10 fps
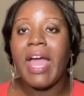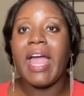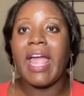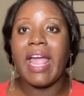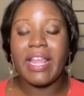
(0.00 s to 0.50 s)

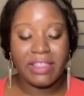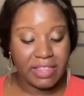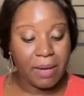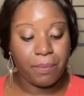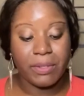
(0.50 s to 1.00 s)

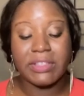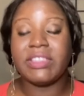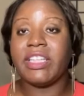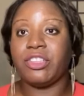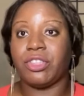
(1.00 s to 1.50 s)
and the
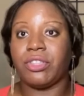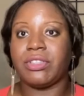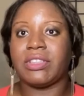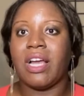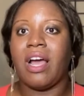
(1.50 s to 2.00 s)

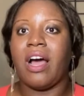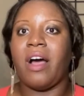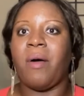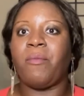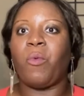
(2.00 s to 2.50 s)
procedures.
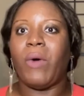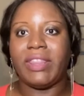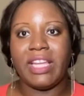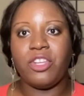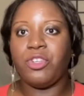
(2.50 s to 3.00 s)

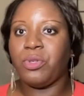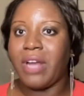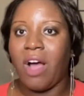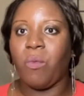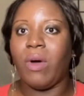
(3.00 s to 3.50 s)
One thing you do
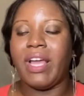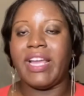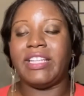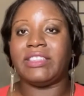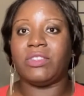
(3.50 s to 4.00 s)
not want
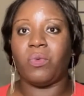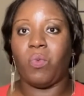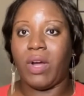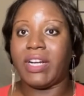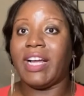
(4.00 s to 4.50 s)
is
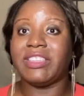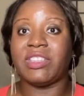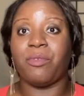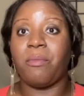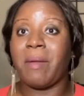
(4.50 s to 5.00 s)
one
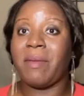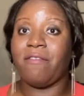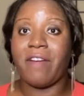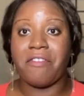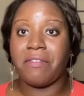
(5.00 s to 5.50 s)
customer may be
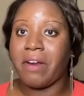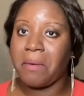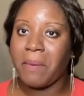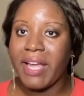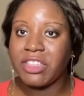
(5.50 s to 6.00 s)
very,
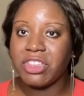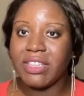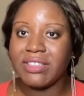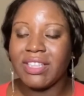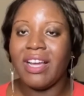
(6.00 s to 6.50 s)
very
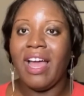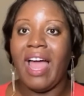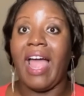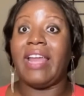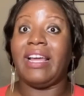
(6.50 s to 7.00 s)
patient
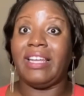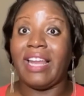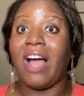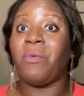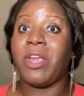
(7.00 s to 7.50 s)
and
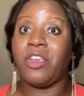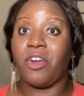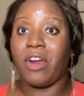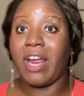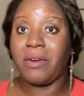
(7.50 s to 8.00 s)
allowing
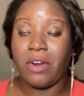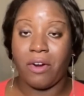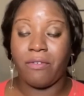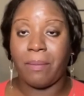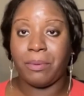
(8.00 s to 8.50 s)
your
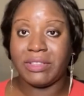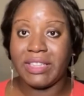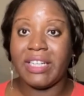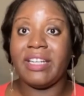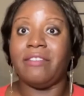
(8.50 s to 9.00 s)

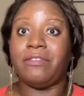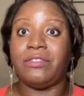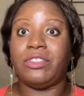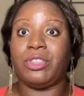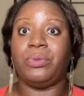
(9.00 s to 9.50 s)
representative
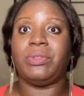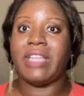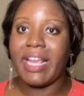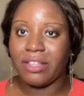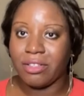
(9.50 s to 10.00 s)
to
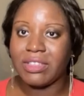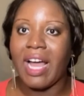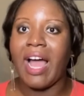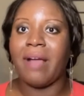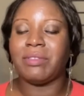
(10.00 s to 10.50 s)
take their
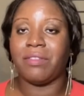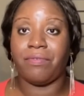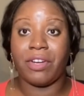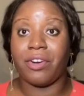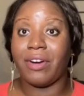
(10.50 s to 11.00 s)
time to
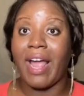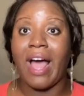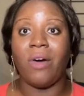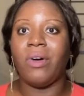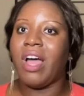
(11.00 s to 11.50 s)
figure it
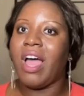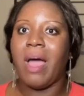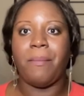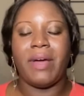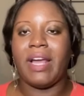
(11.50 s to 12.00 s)
out.
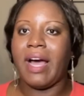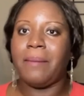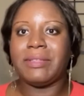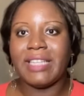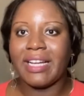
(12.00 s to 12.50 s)
But an
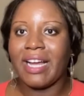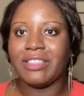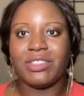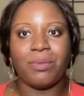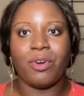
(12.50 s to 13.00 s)
upset
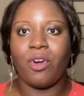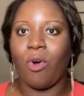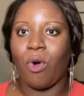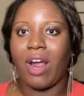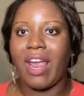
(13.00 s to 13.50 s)
customer
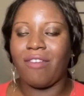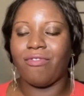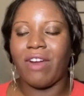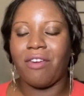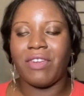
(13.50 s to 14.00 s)
or a
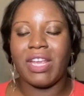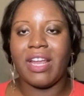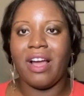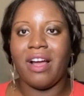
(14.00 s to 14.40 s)
very